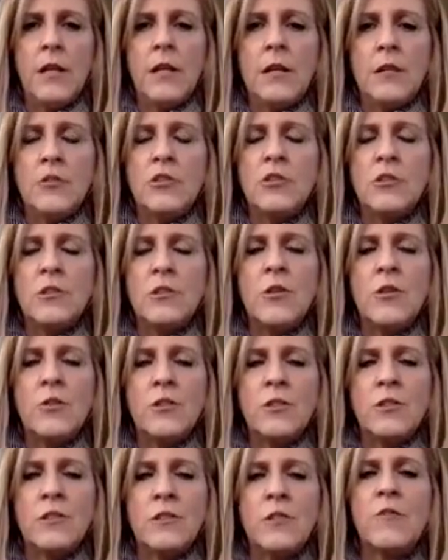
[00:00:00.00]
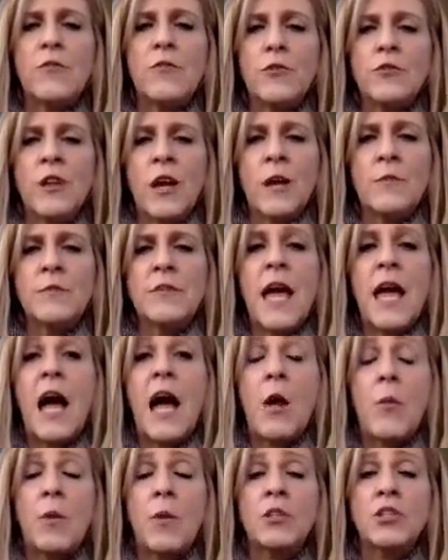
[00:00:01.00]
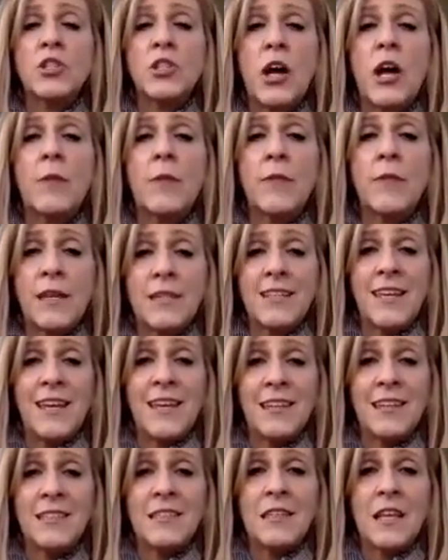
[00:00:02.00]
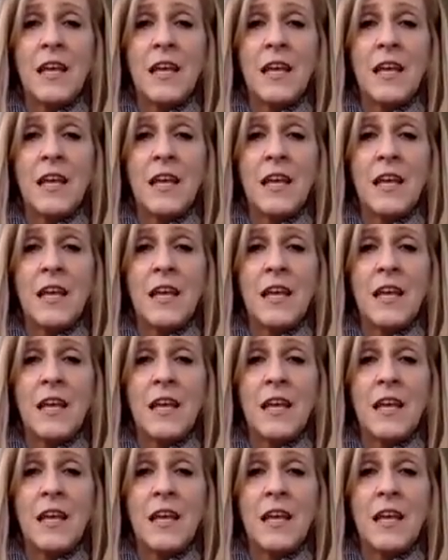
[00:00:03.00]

Just notice a few times how much time that takes.